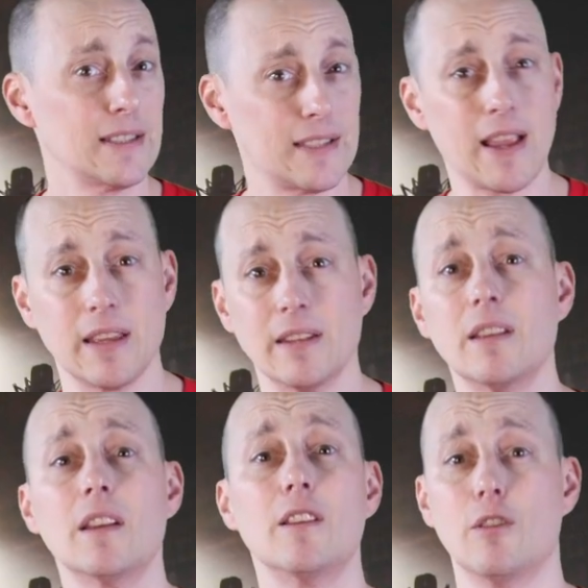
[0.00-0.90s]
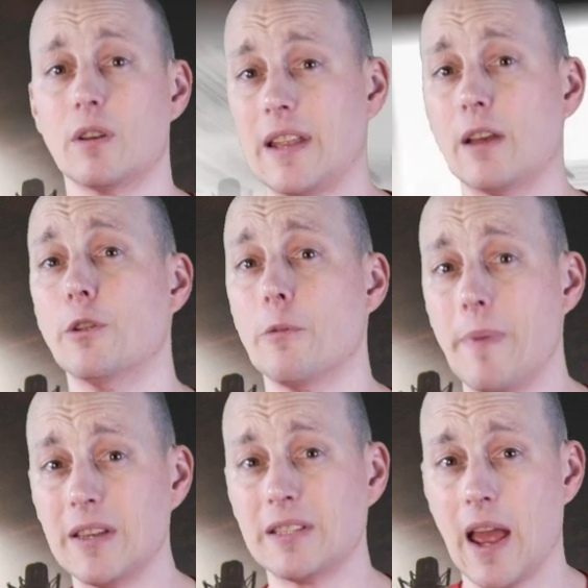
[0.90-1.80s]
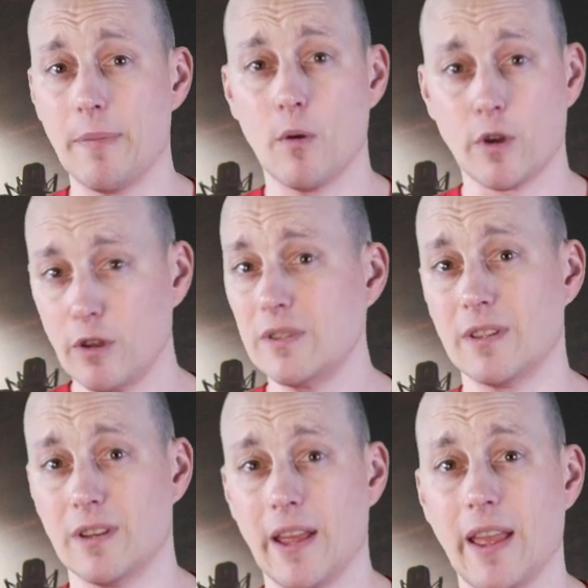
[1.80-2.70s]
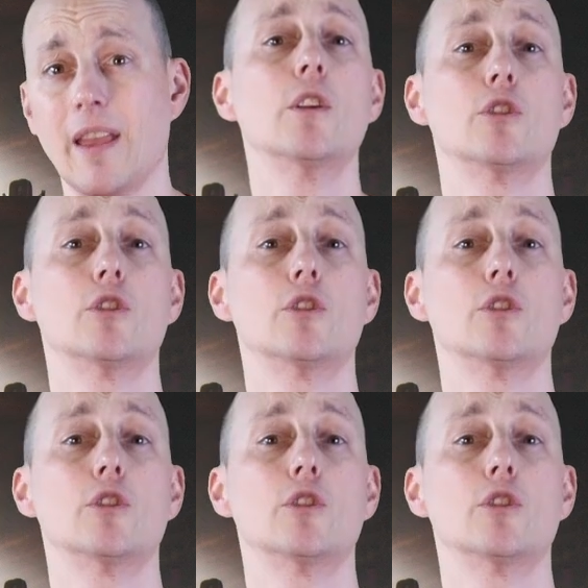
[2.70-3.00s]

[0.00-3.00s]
Second, you can download the bass tab that we're using today.